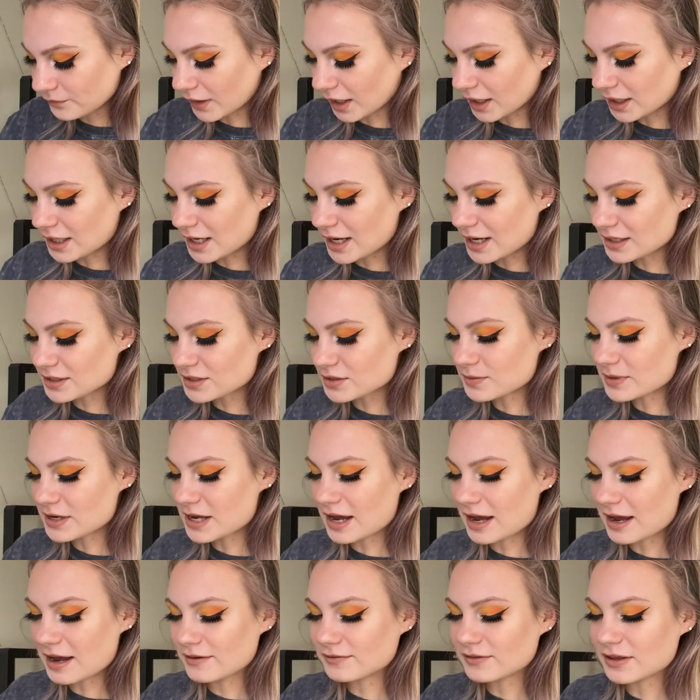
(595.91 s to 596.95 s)
Next we
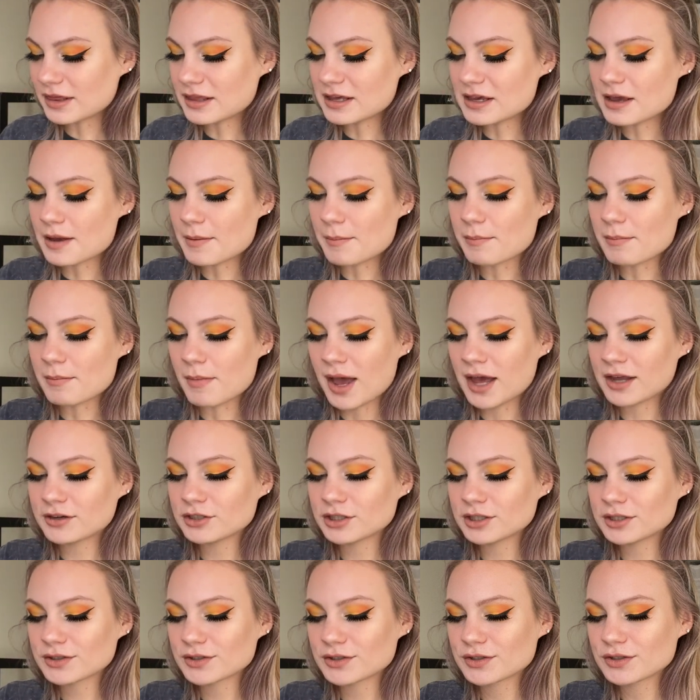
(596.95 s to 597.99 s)
have the
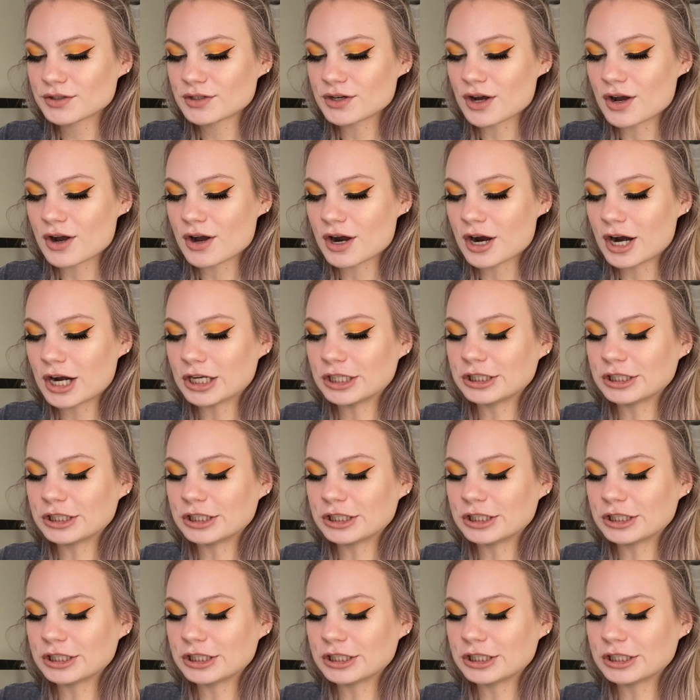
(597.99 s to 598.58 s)
Magic Star